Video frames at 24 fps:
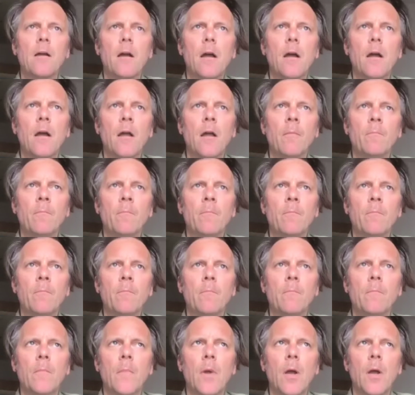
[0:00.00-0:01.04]

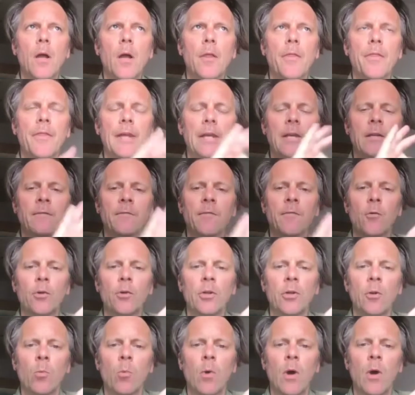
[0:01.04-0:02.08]
a thing for
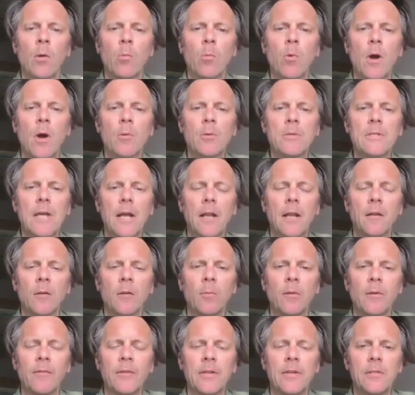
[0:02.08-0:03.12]
you? Why was that a little
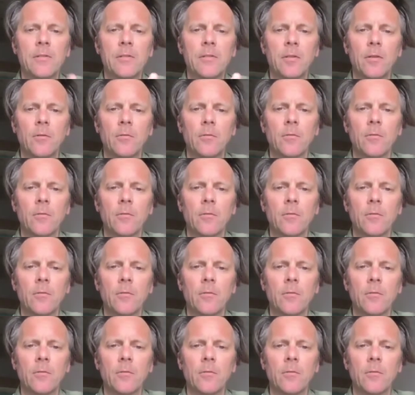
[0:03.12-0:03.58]
bit of an issue?